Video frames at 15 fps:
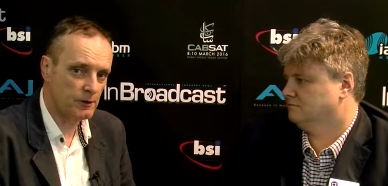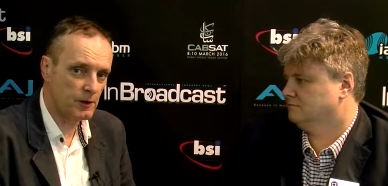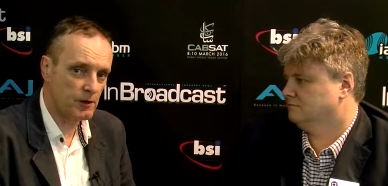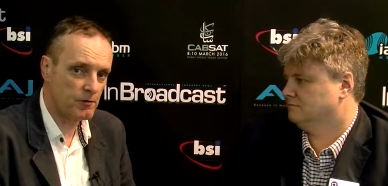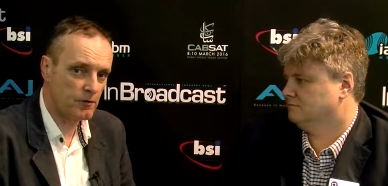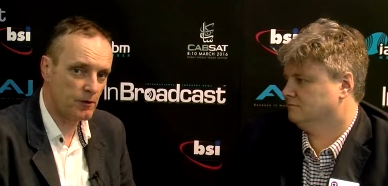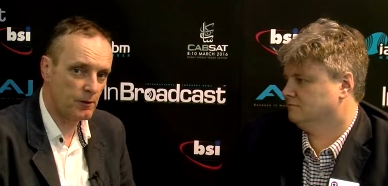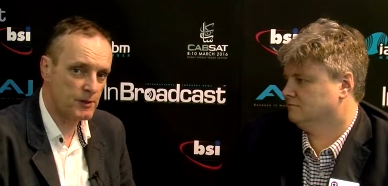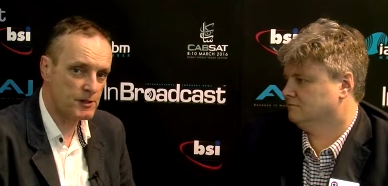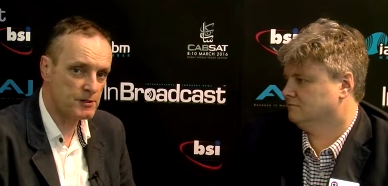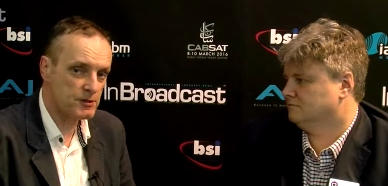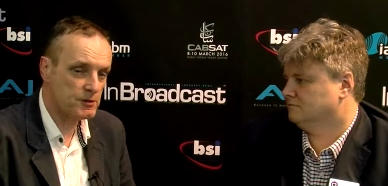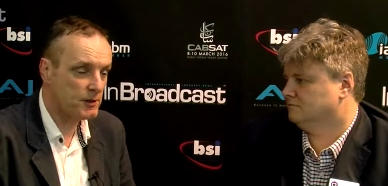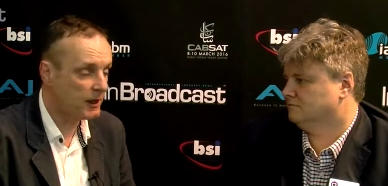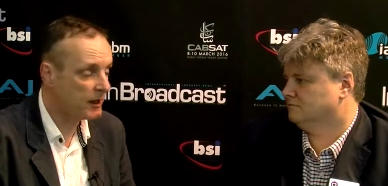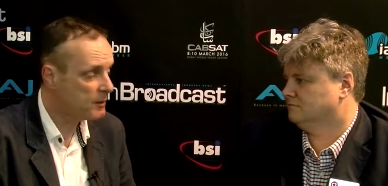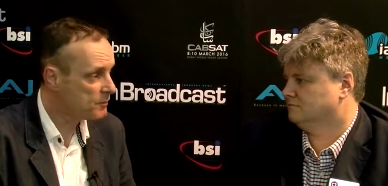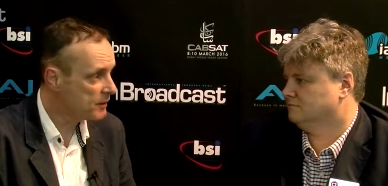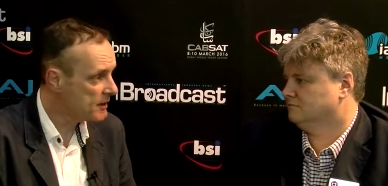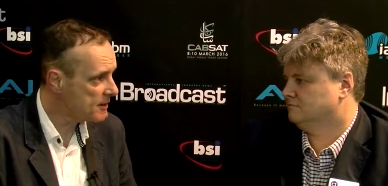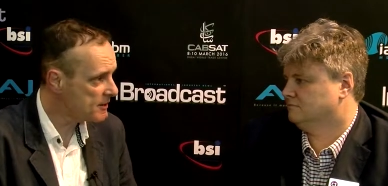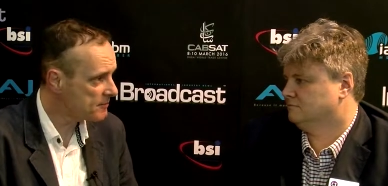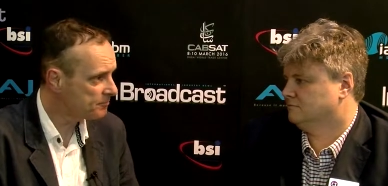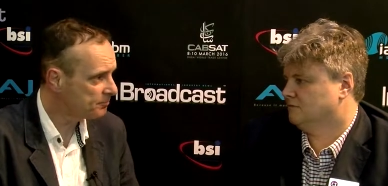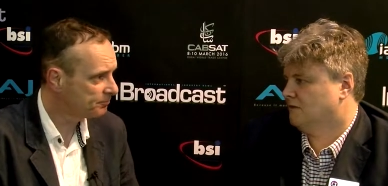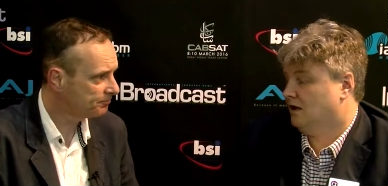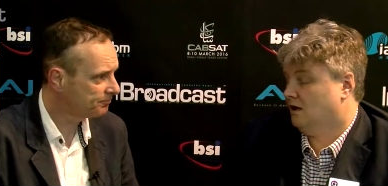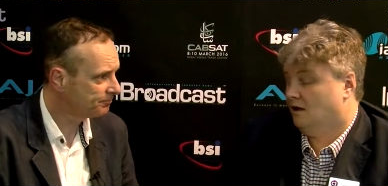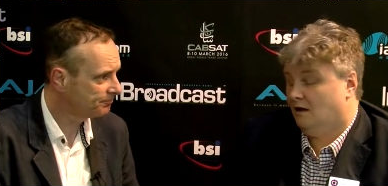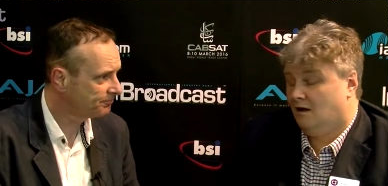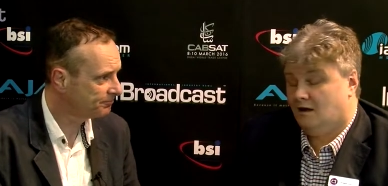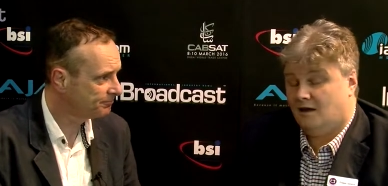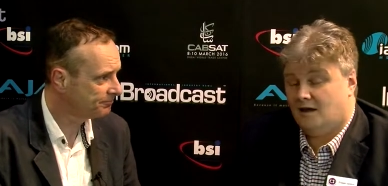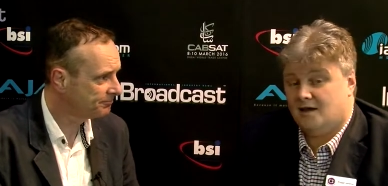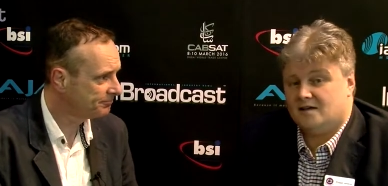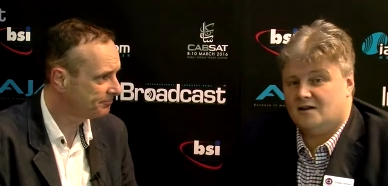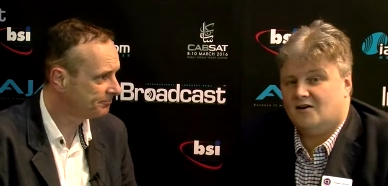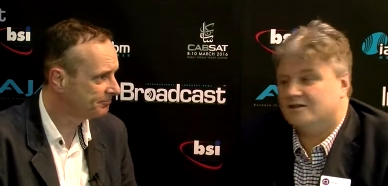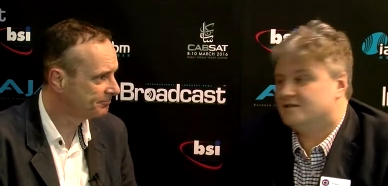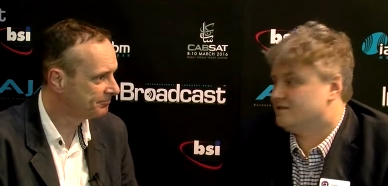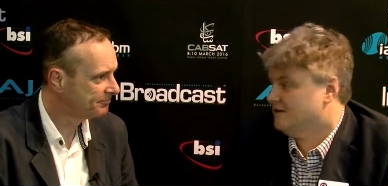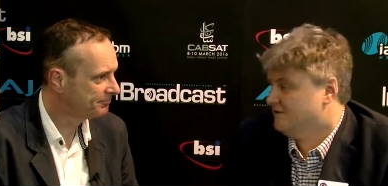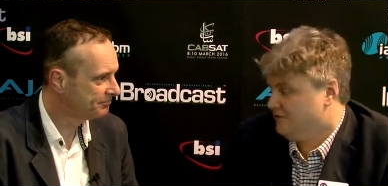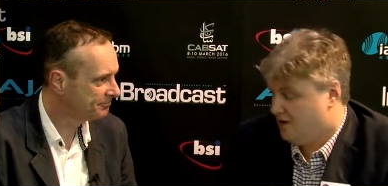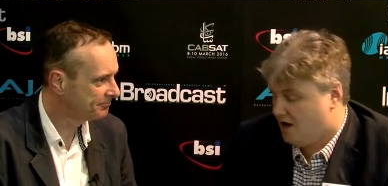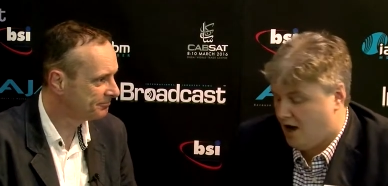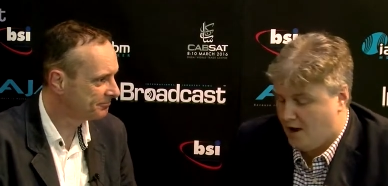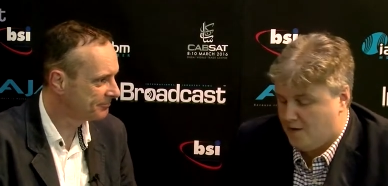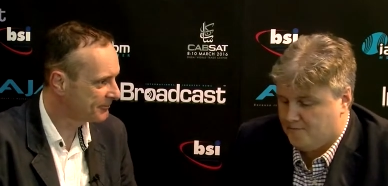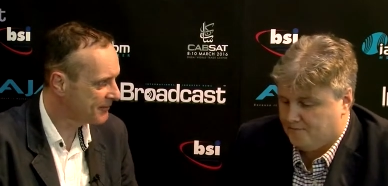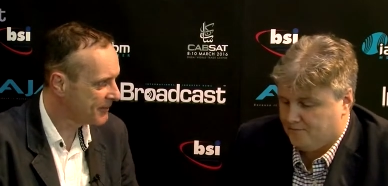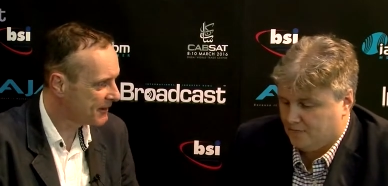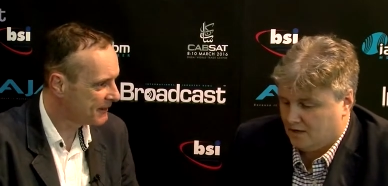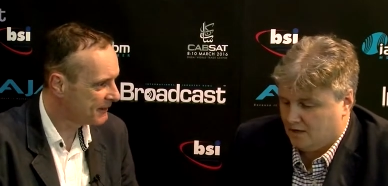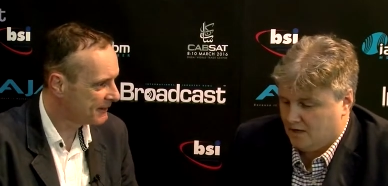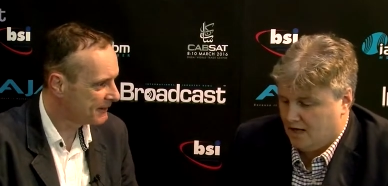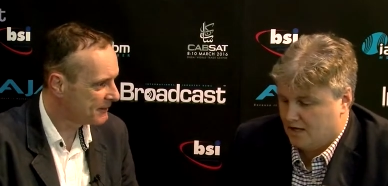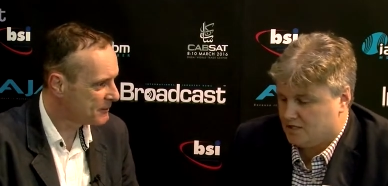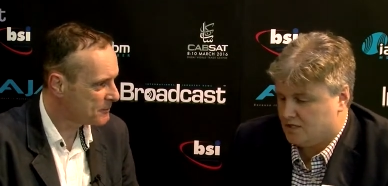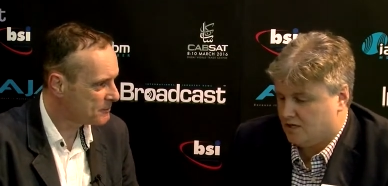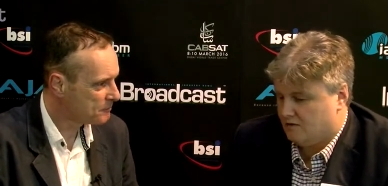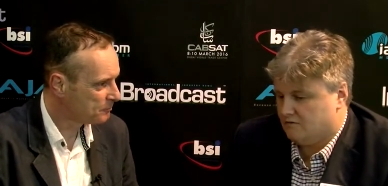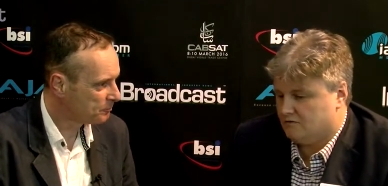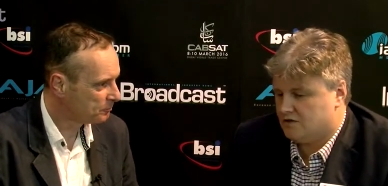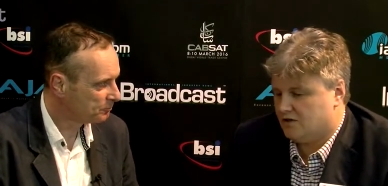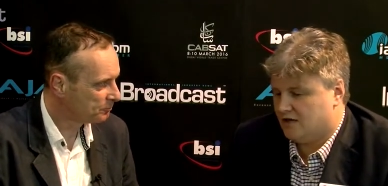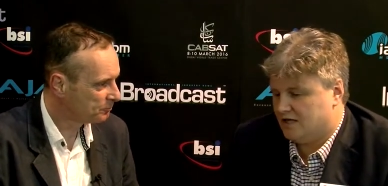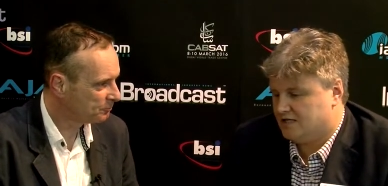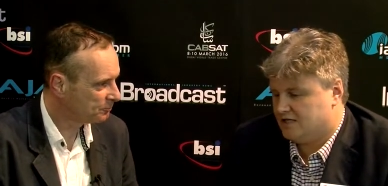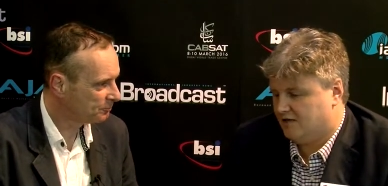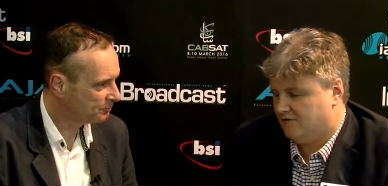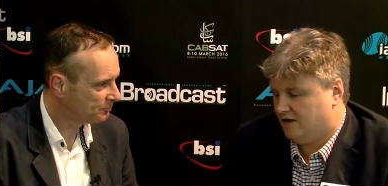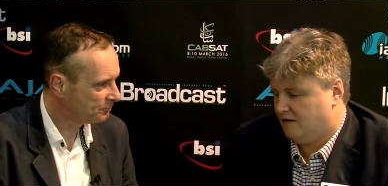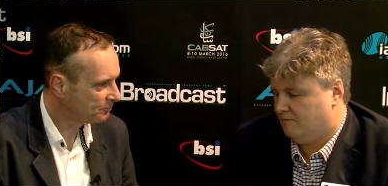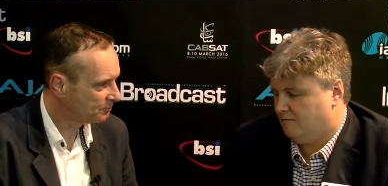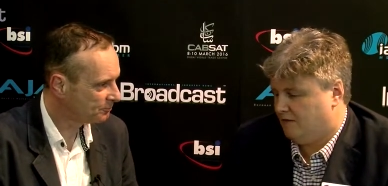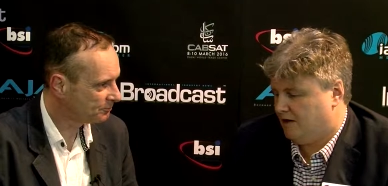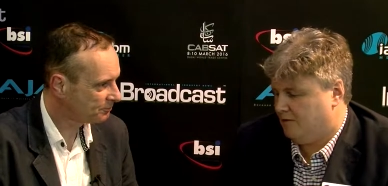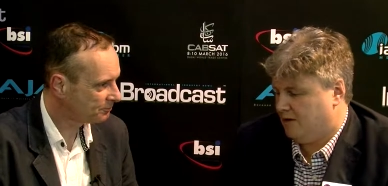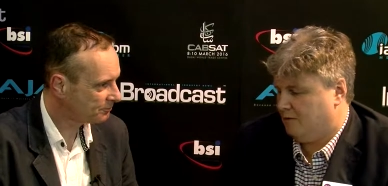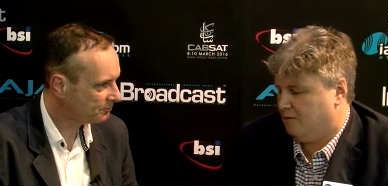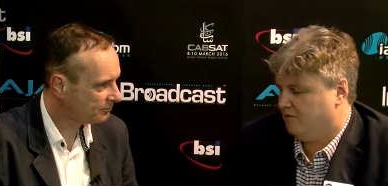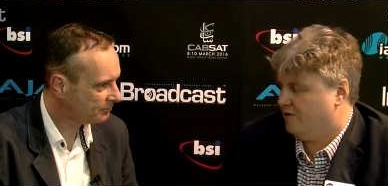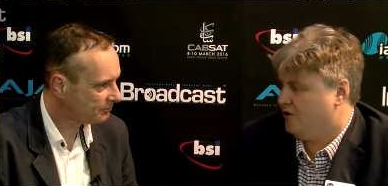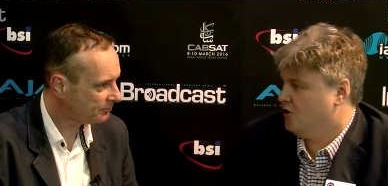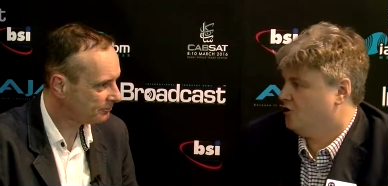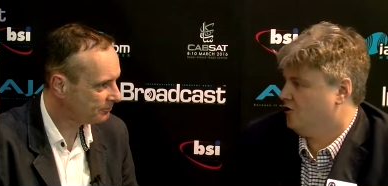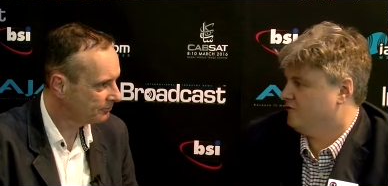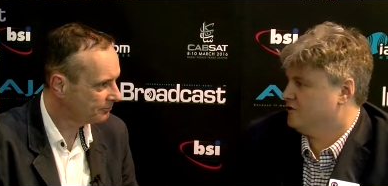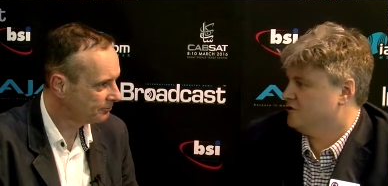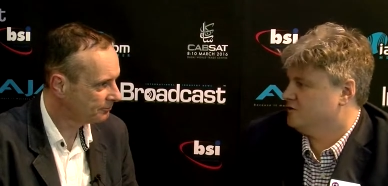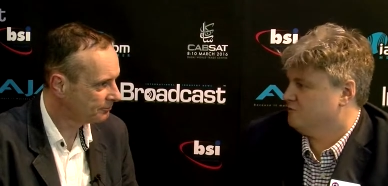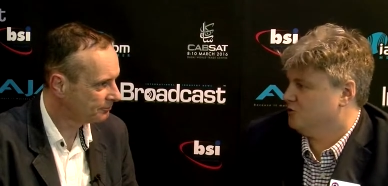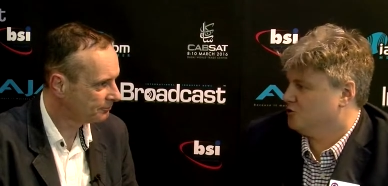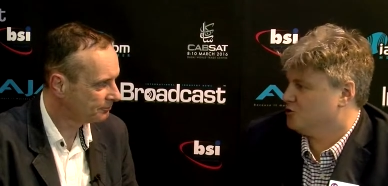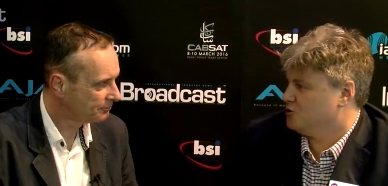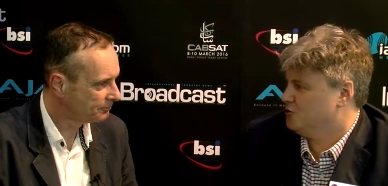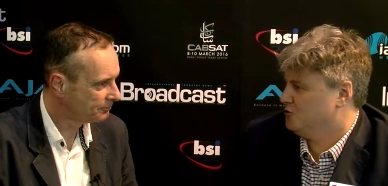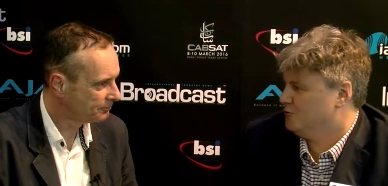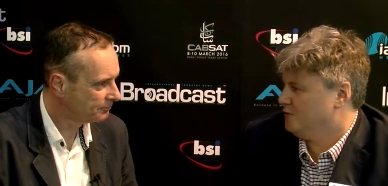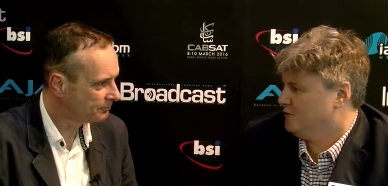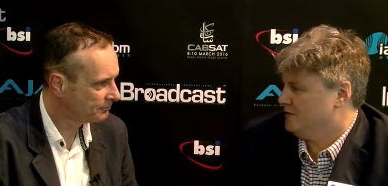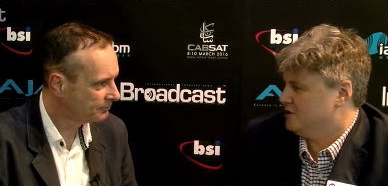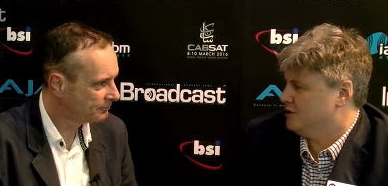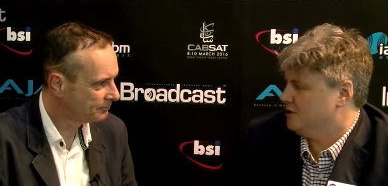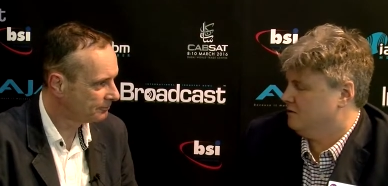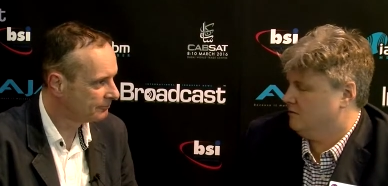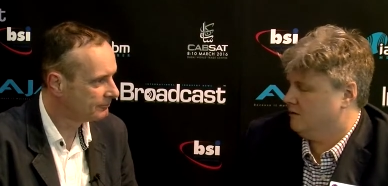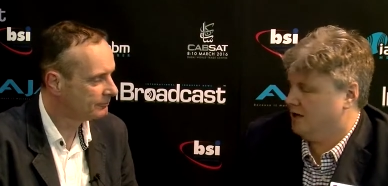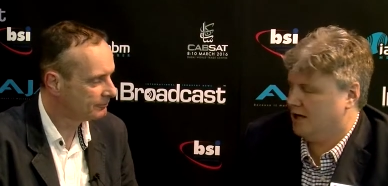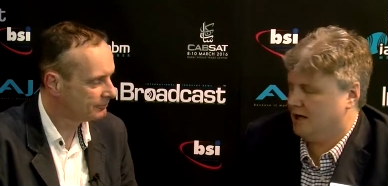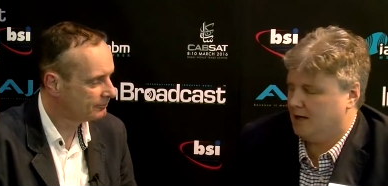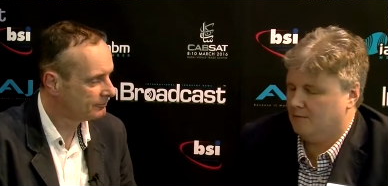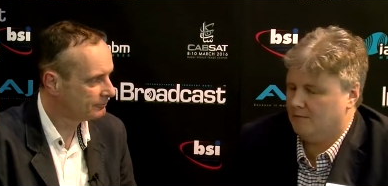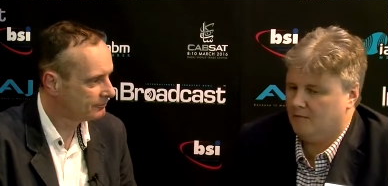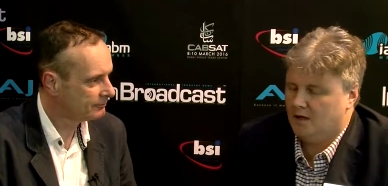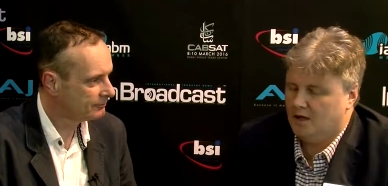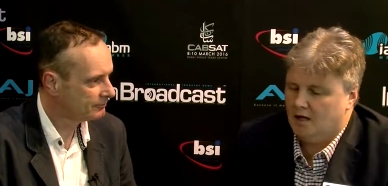Speaker 1: looking forward to NAB.
Speaker 2: Yeah, hi Steve. Um, yeah, so Suitcase TV, many people have heard of us, I'm not sure what we do. Um,